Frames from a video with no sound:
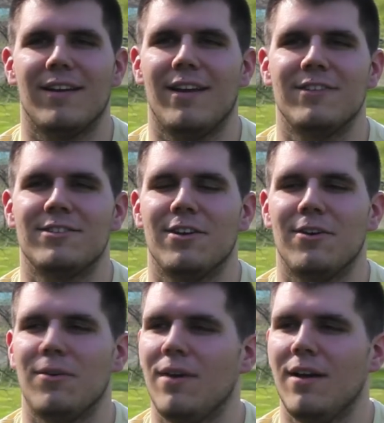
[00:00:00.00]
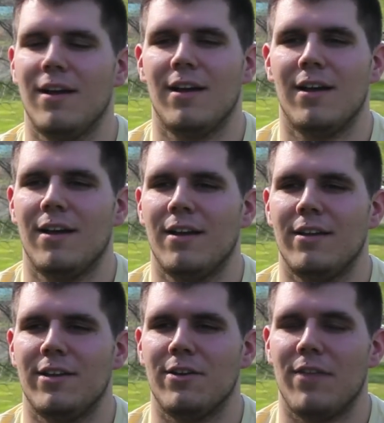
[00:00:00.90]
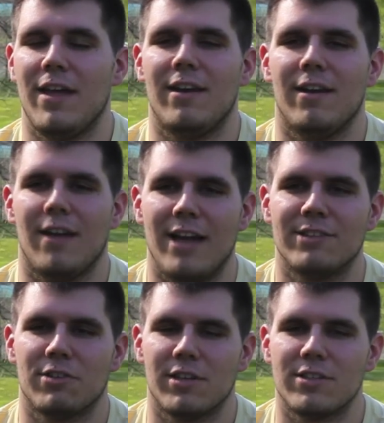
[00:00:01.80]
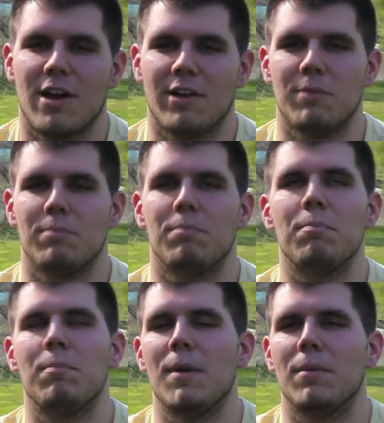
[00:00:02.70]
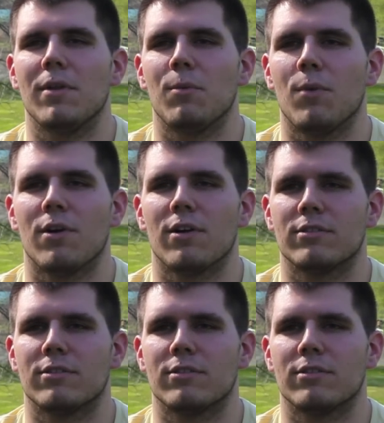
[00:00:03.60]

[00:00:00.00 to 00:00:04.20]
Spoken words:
And so, you know, then I started talking to people at work,